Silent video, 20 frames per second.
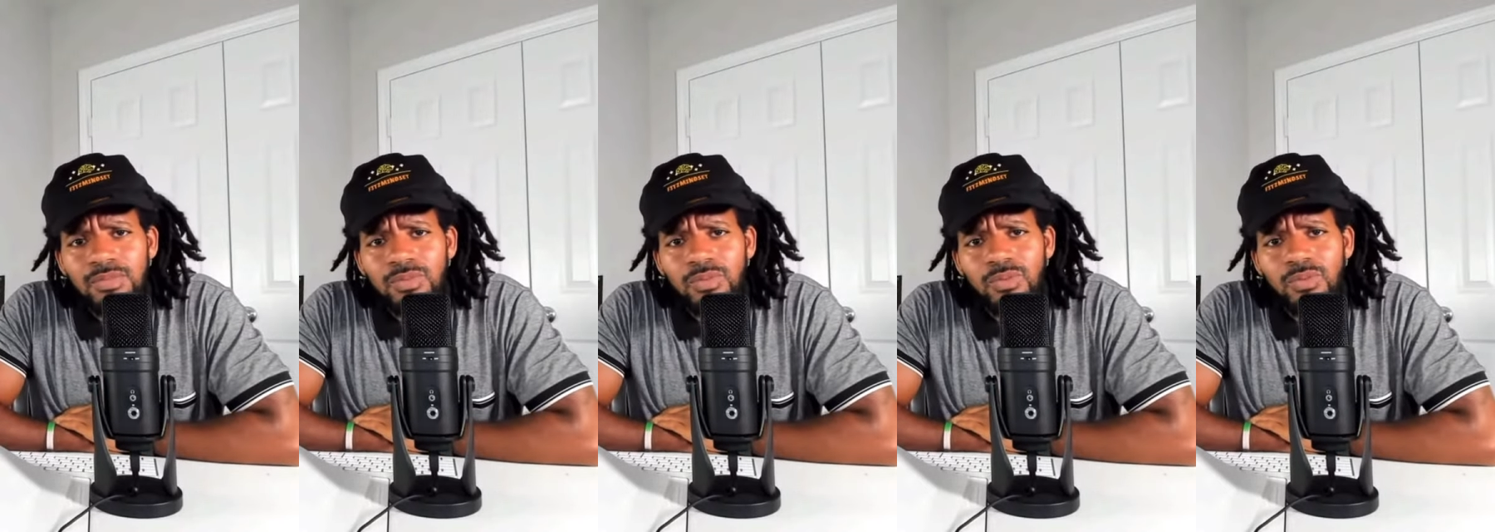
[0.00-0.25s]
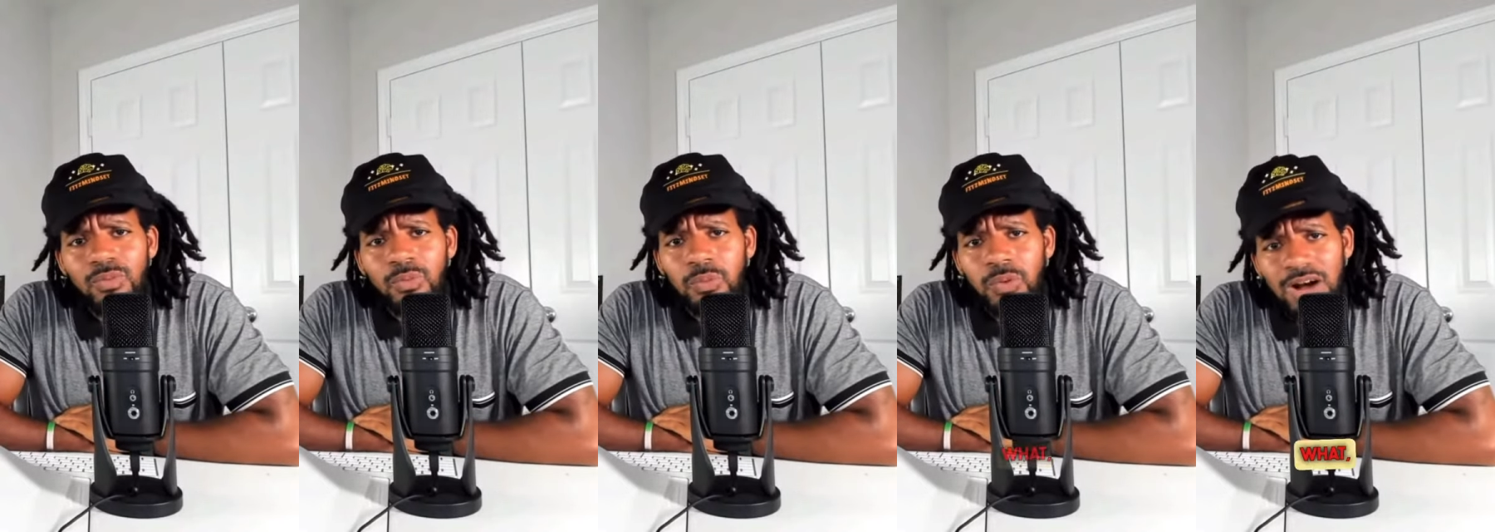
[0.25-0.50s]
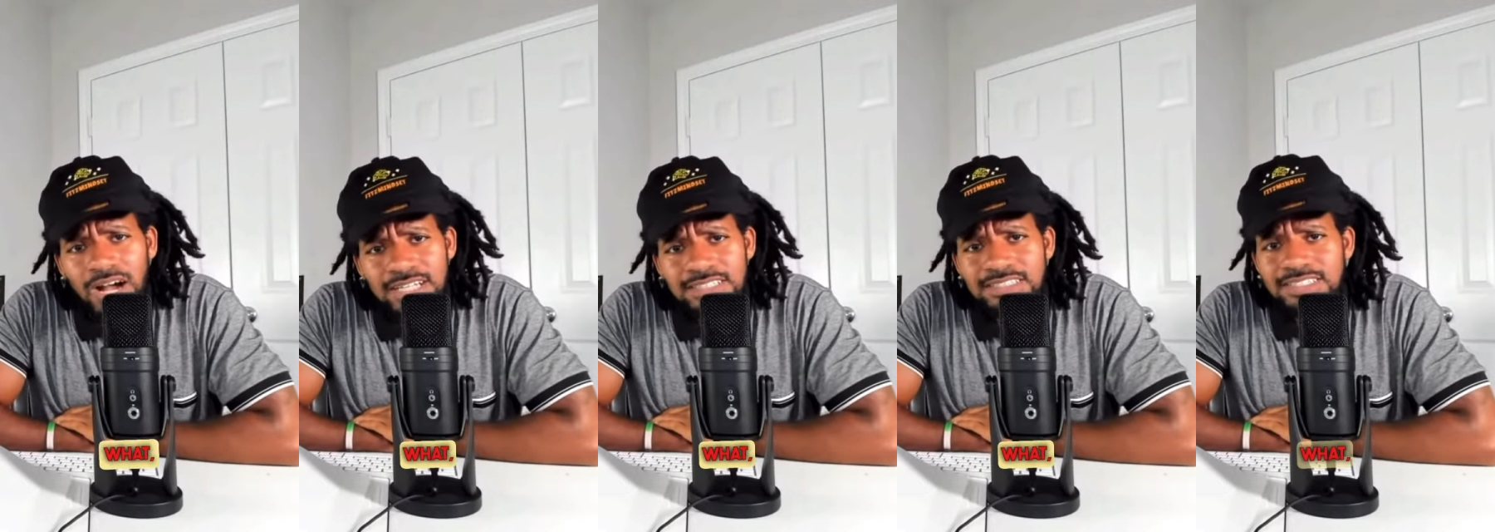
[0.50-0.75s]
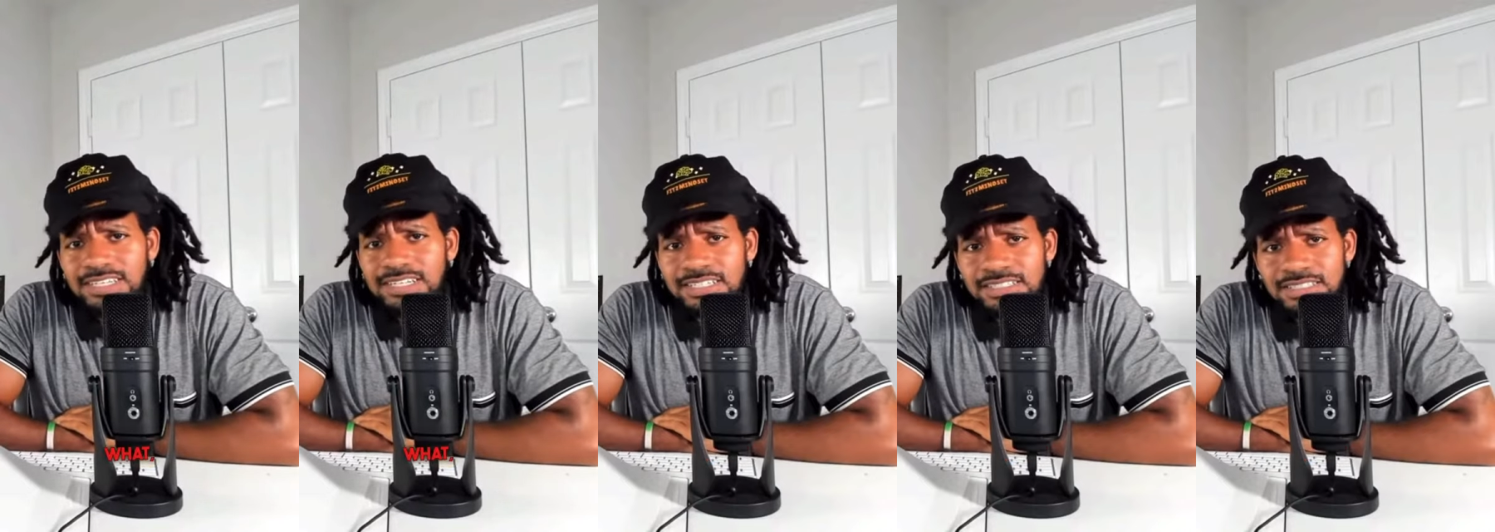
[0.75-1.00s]

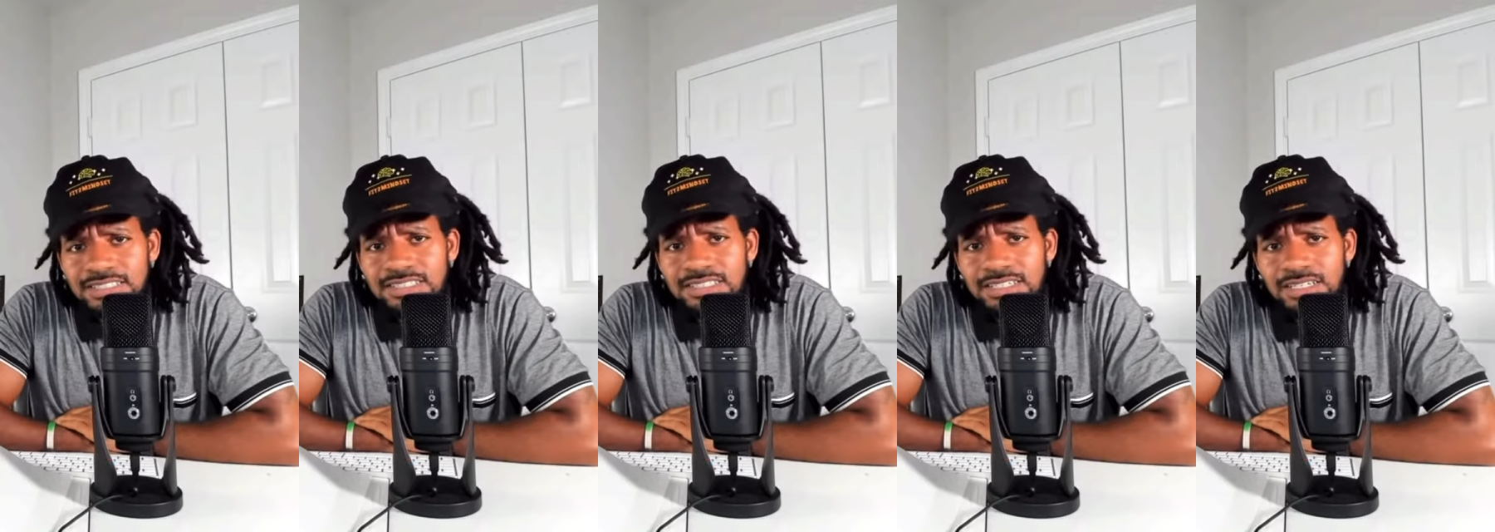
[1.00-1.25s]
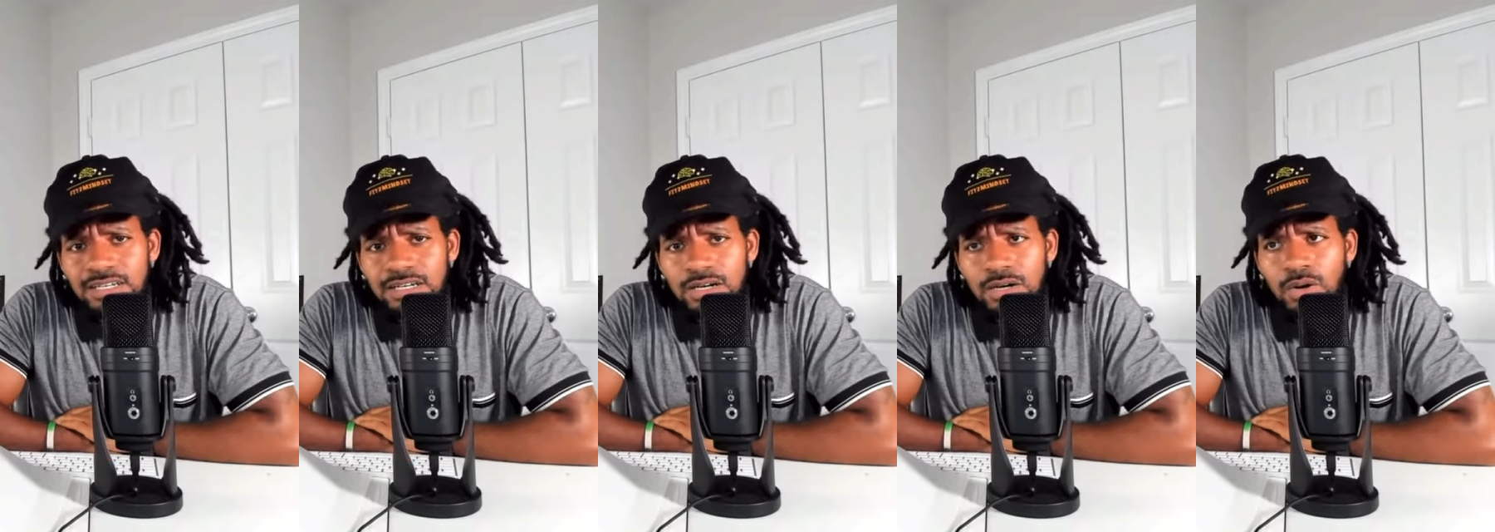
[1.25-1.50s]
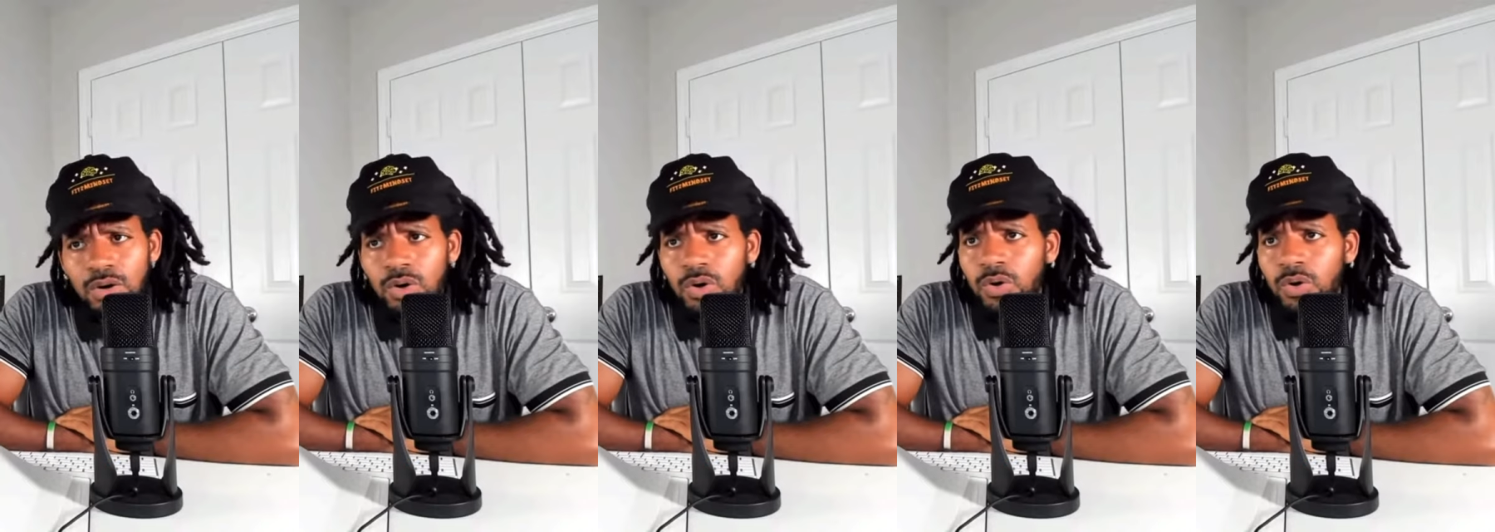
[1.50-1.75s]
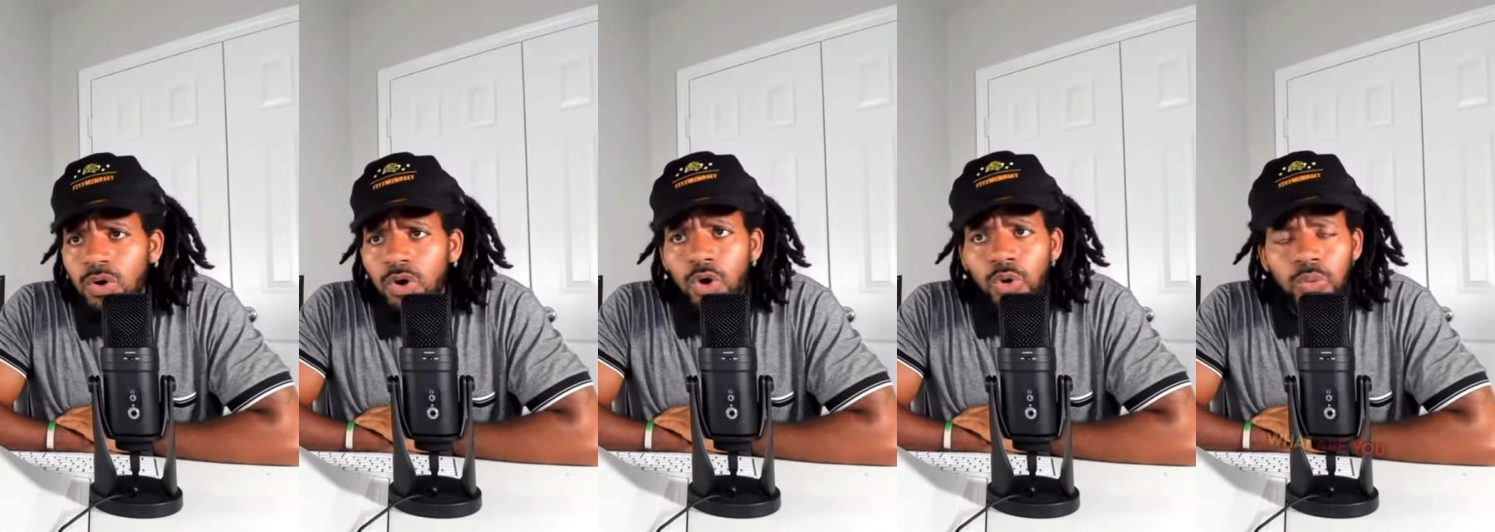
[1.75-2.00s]
What?
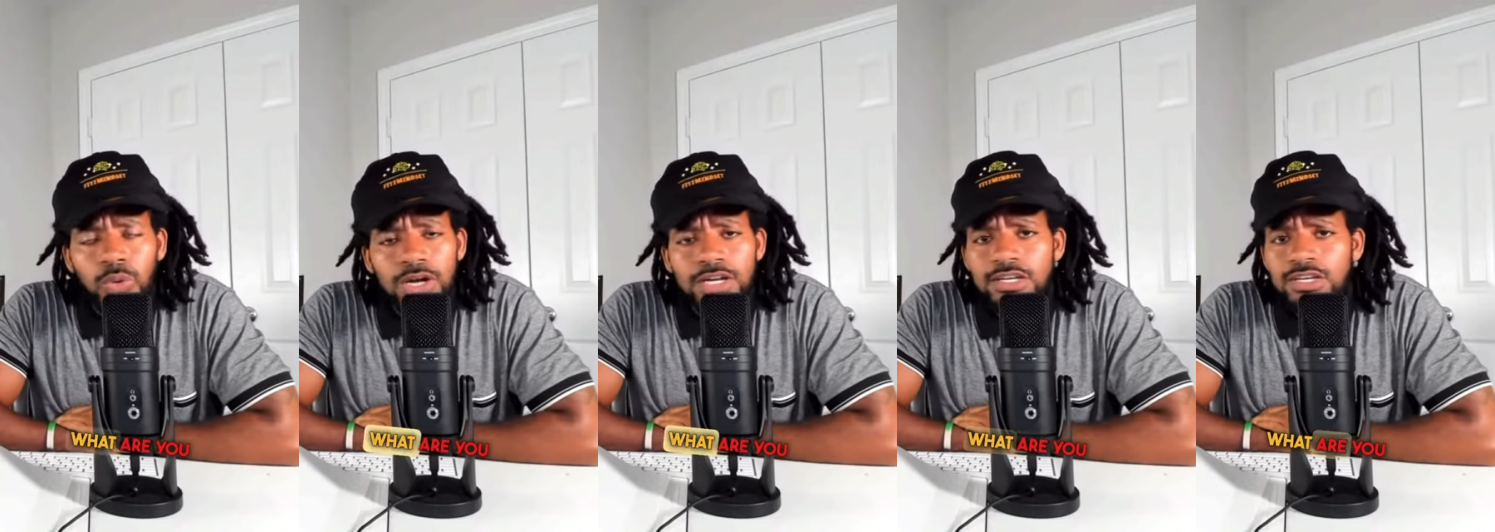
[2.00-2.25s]
What